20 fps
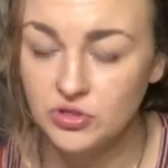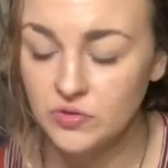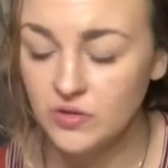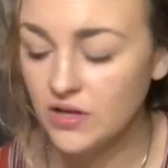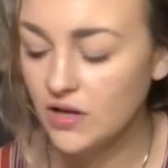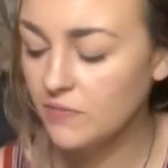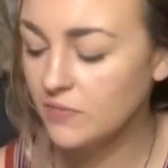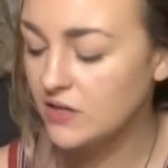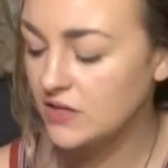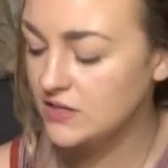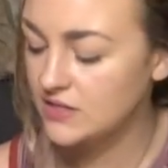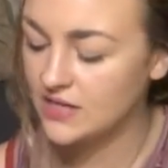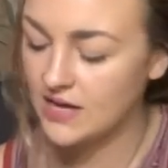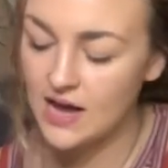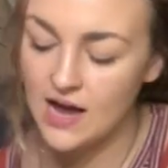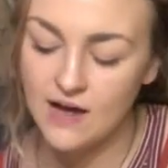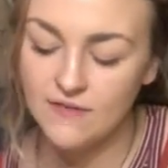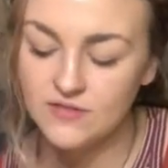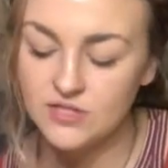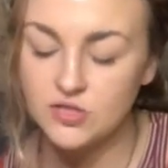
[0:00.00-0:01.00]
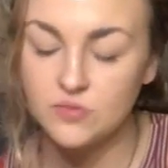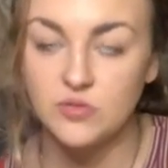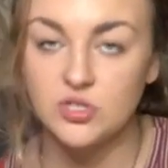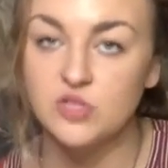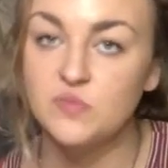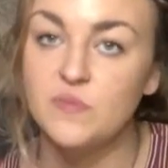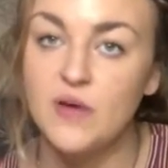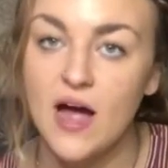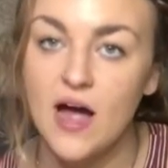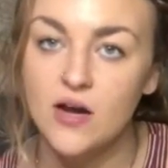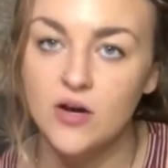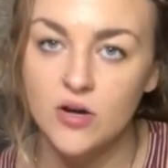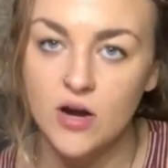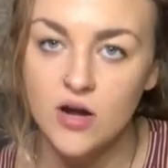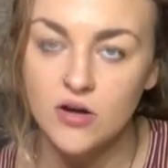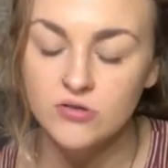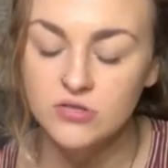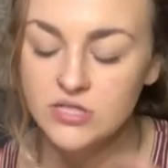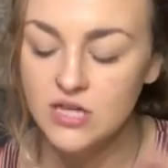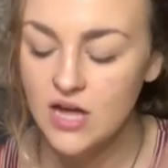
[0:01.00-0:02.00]
doing it because they have so much
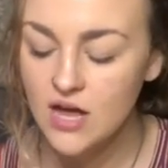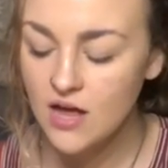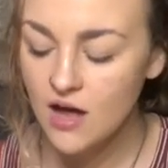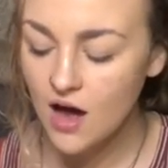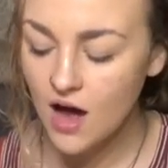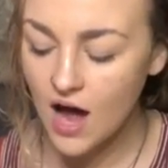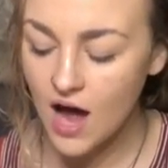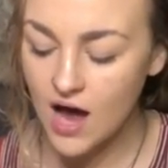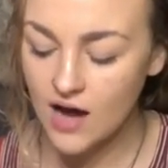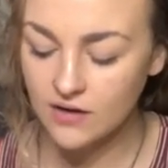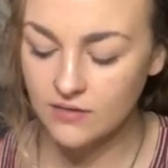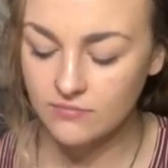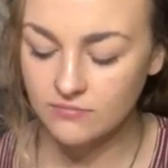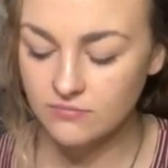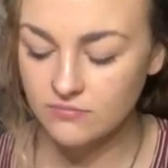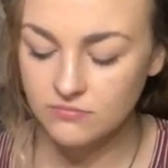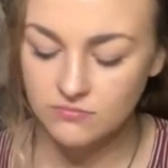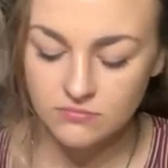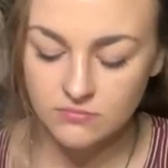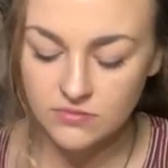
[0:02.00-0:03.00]
background on,